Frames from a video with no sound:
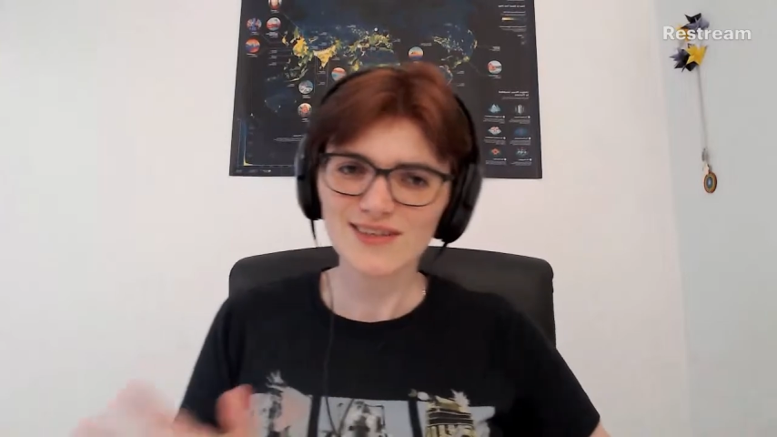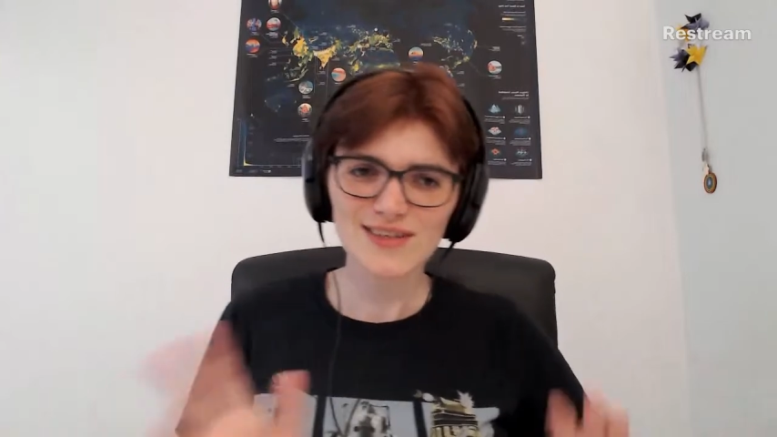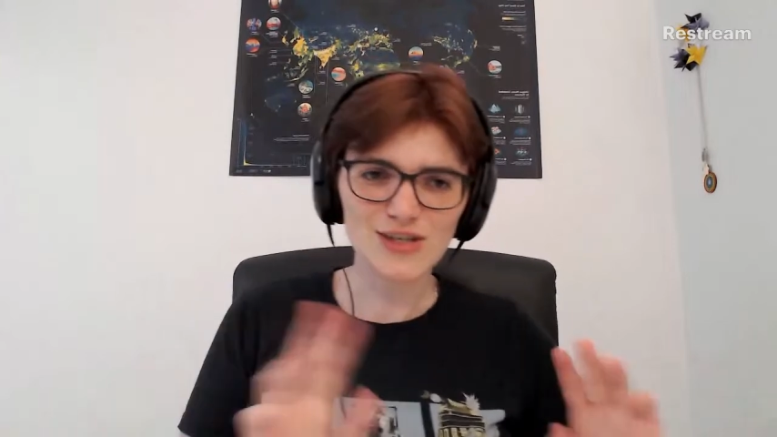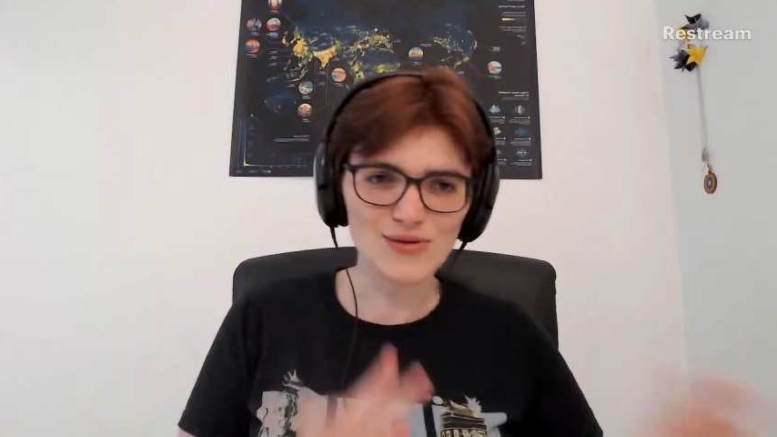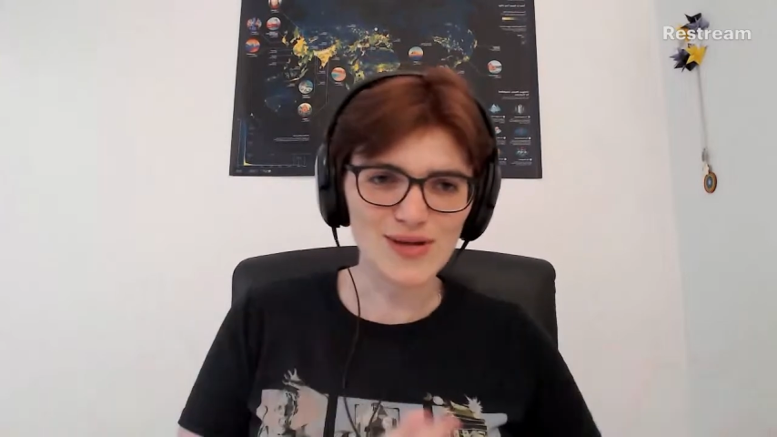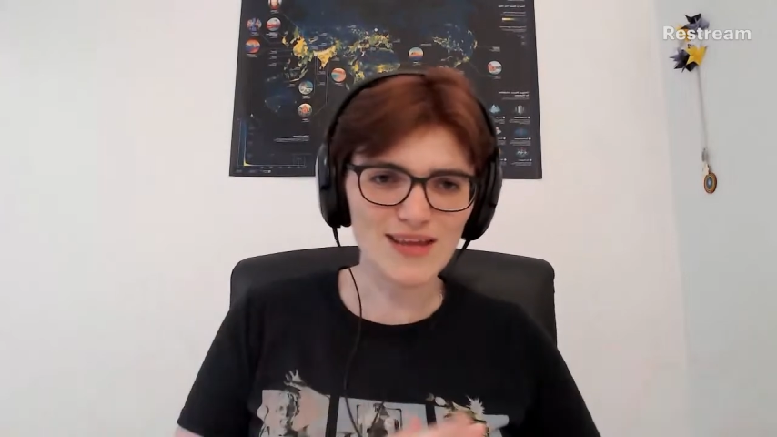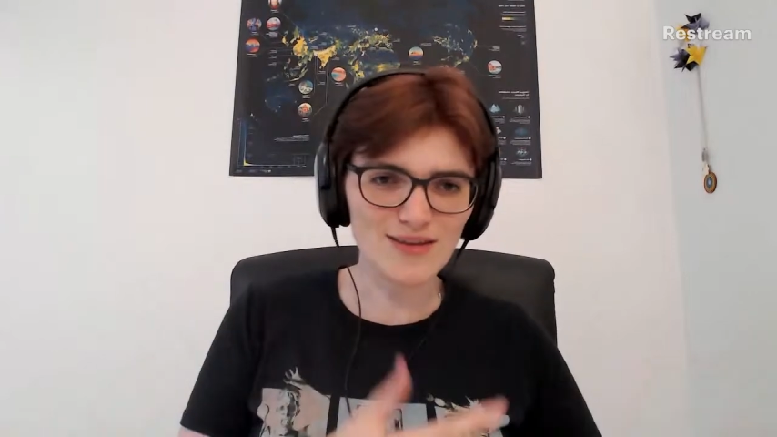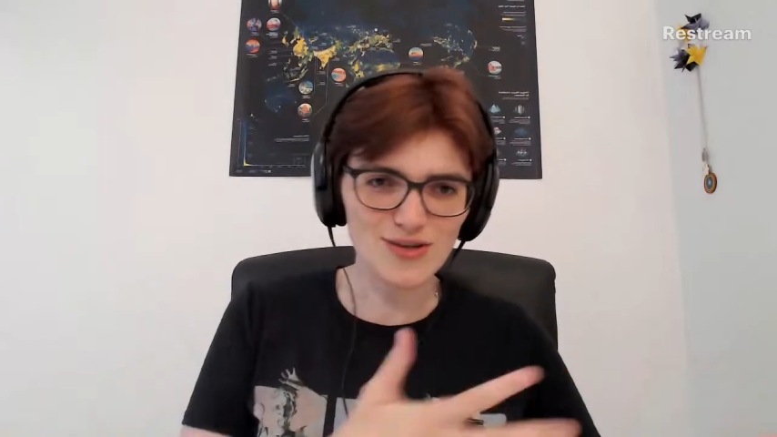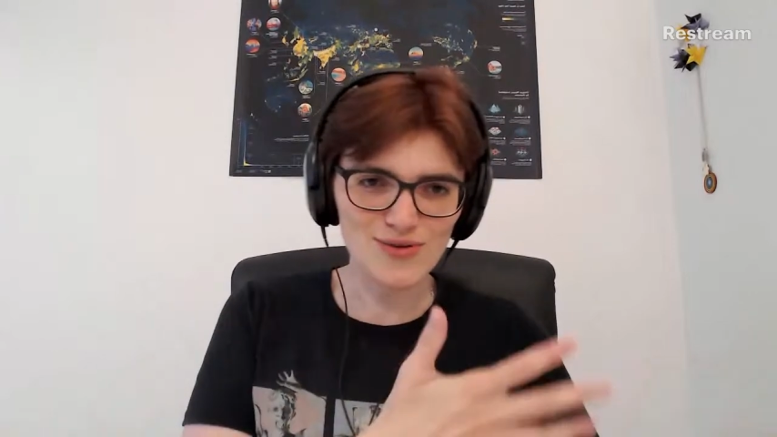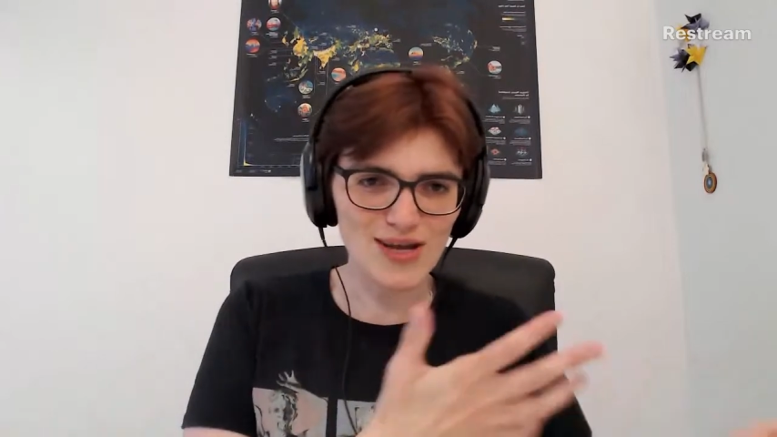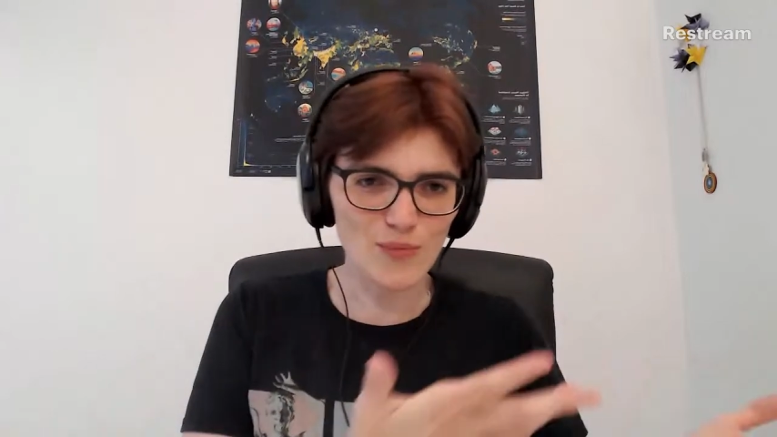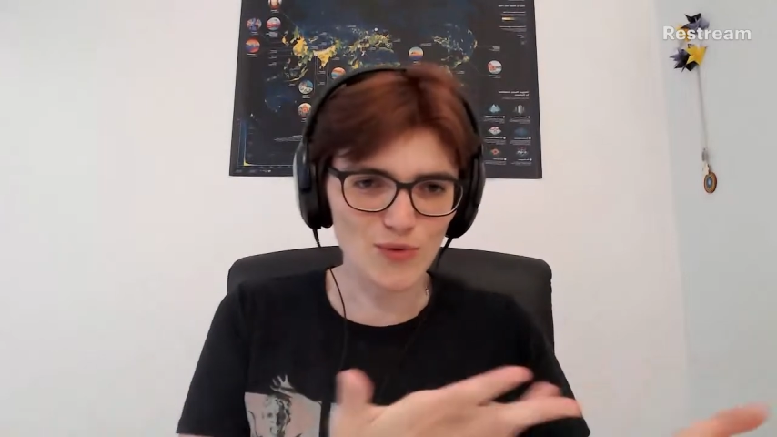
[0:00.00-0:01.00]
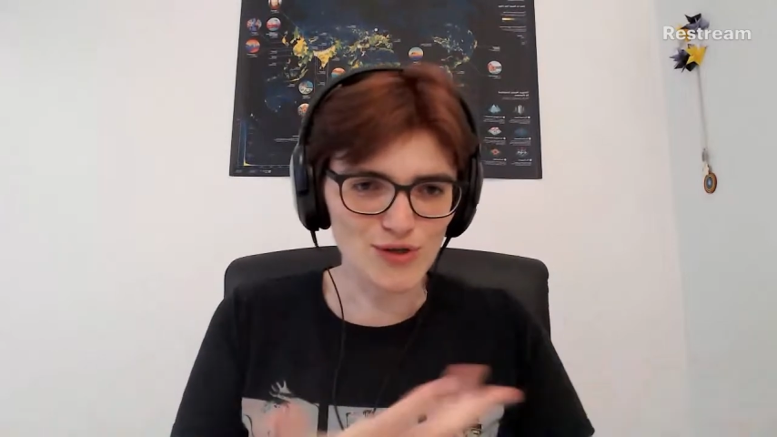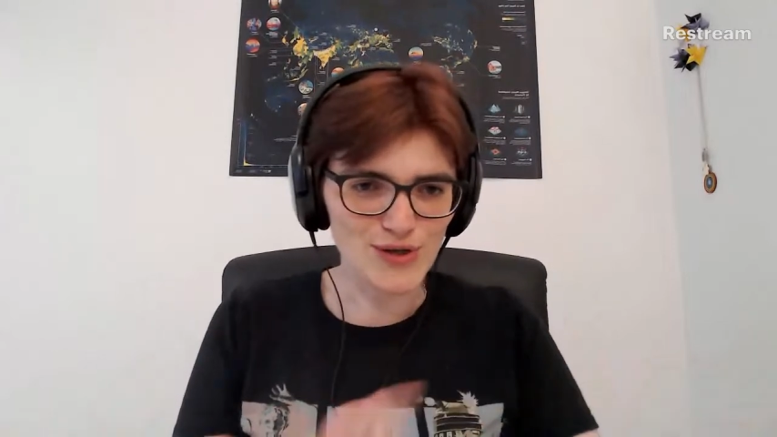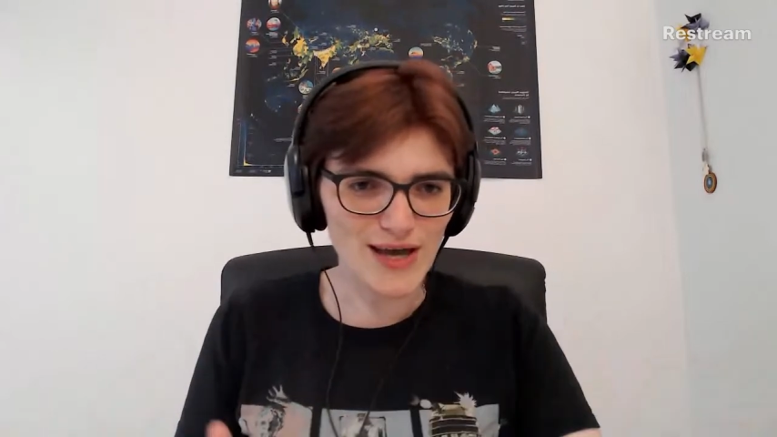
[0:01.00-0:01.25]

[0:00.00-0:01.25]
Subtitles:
you get what you